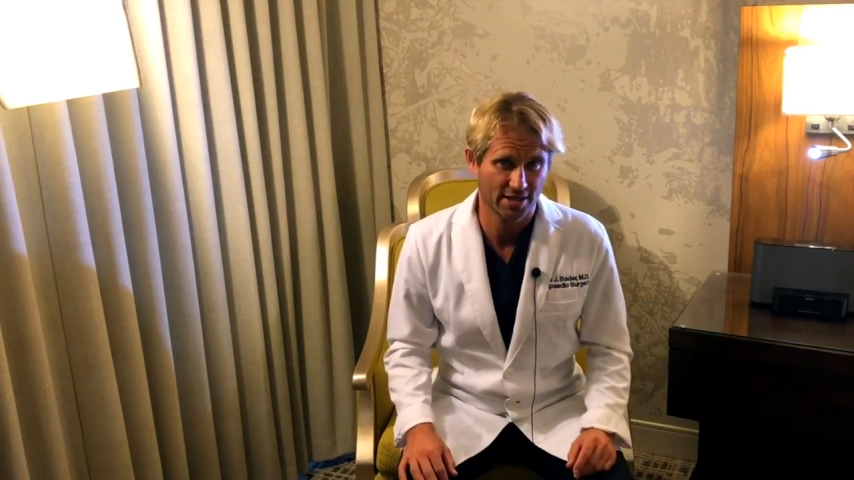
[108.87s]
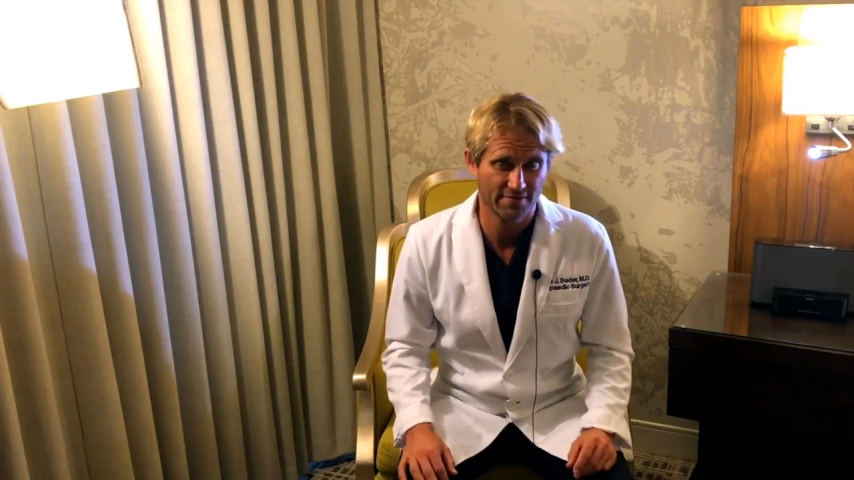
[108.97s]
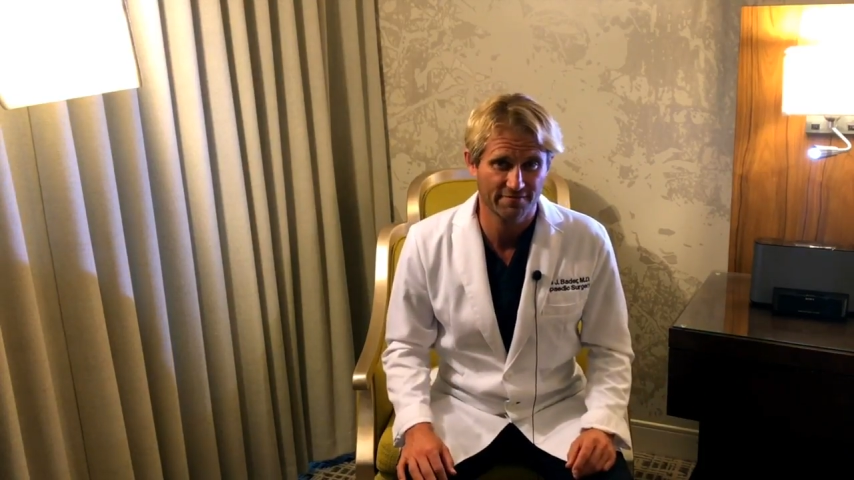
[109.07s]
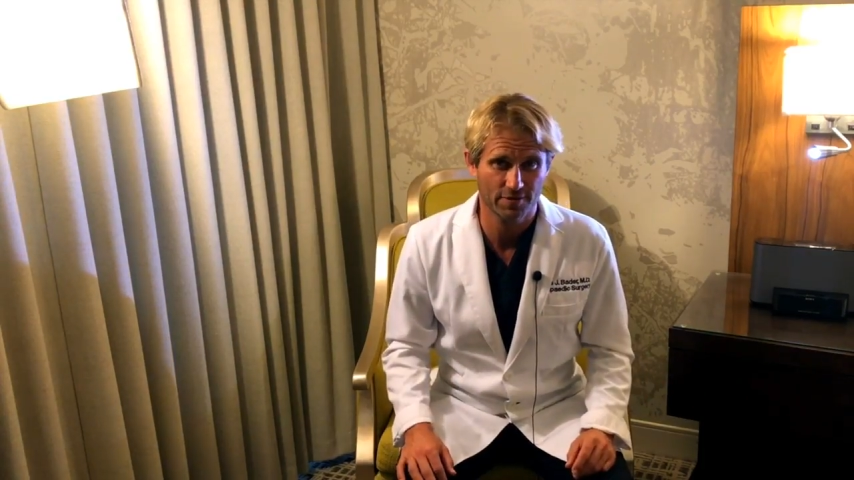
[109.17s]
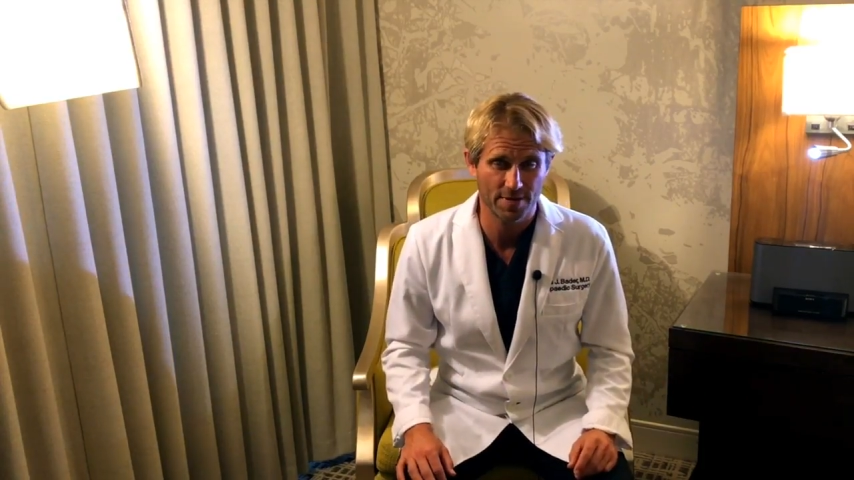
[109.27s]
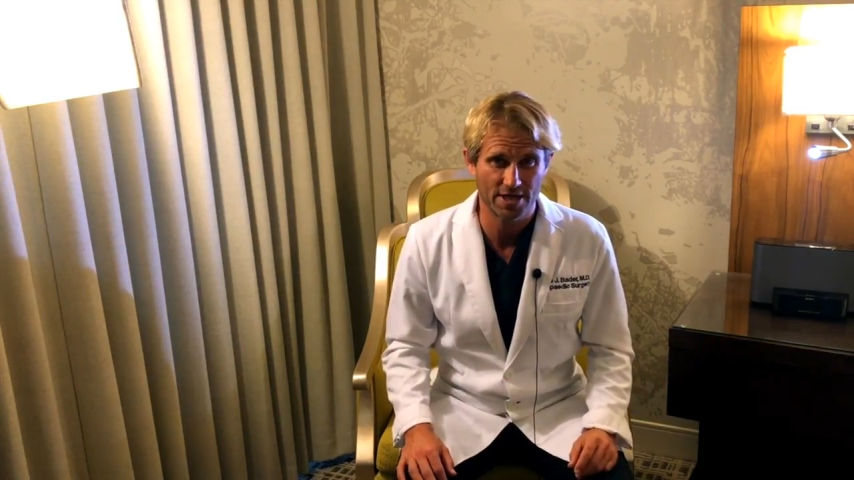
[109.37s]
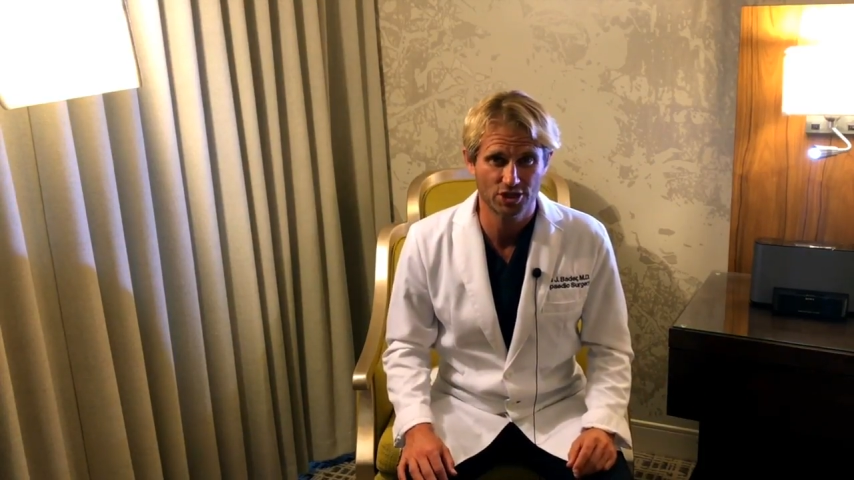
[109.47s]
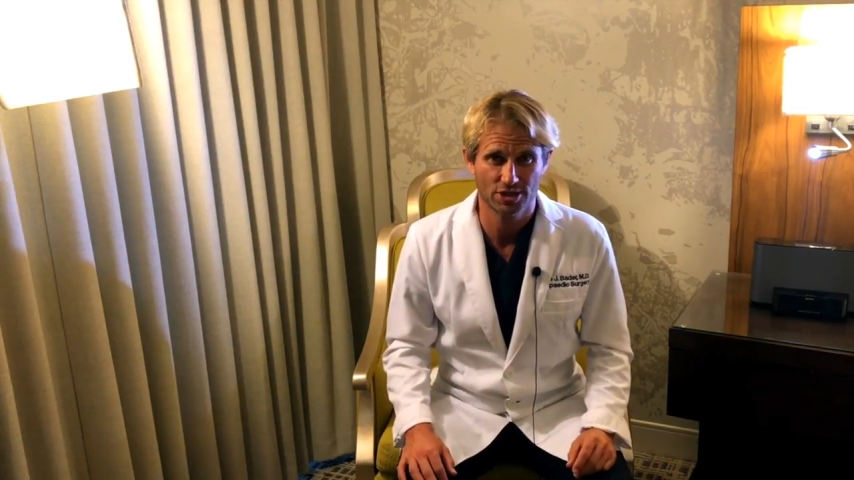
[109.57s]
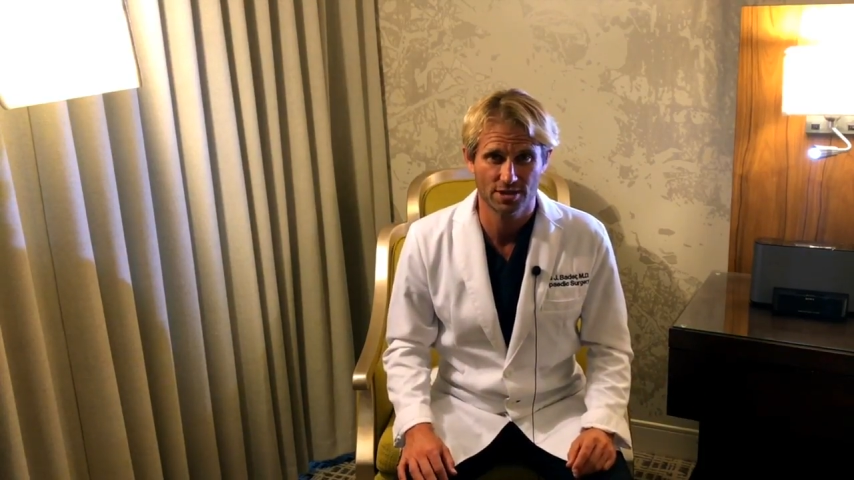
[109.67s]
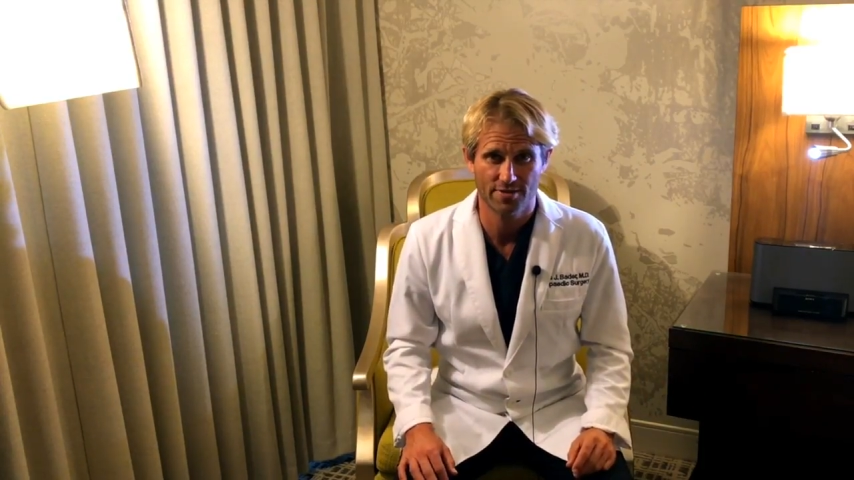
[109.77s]

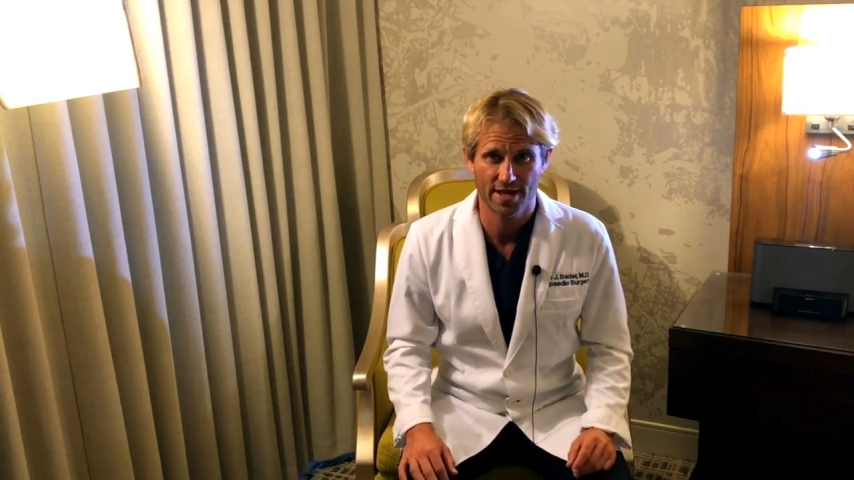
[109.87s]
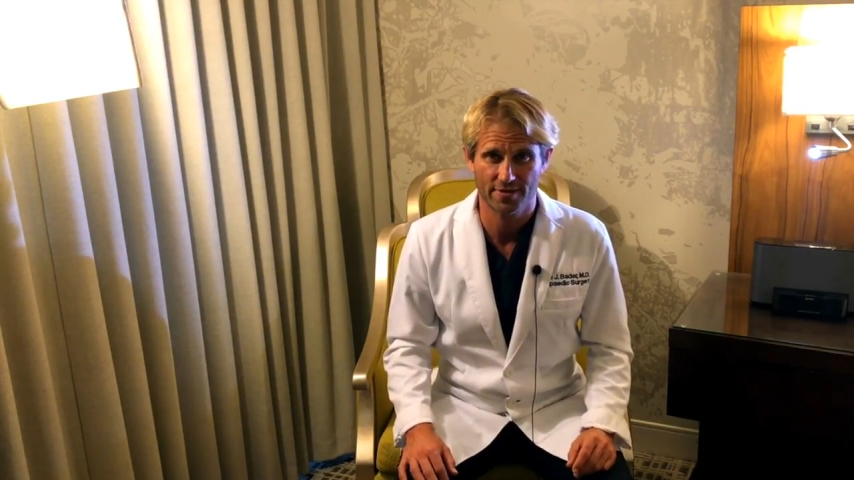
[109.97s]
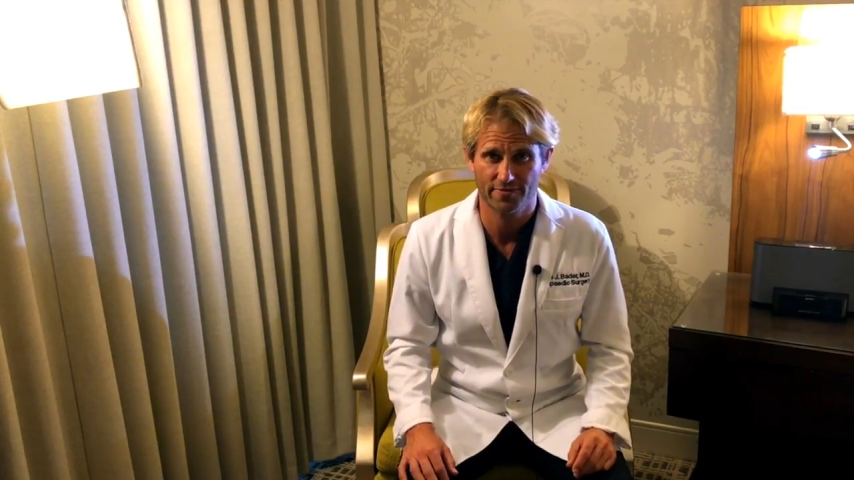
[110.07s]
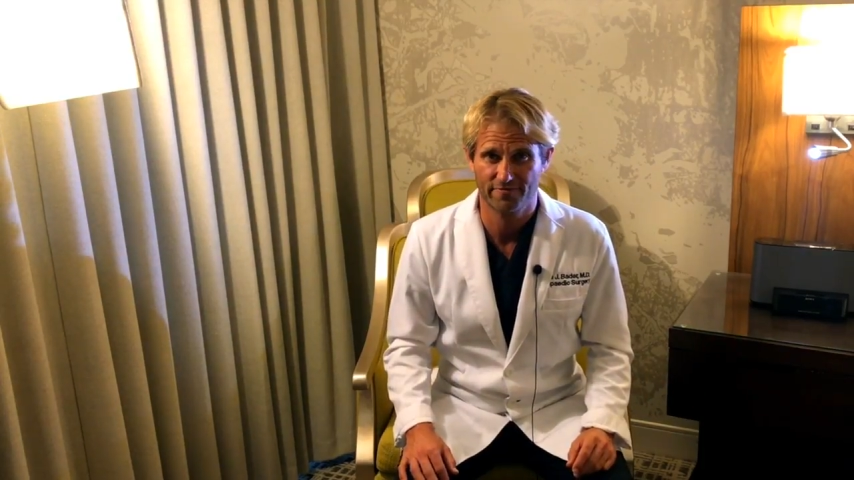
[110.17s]
inflammation that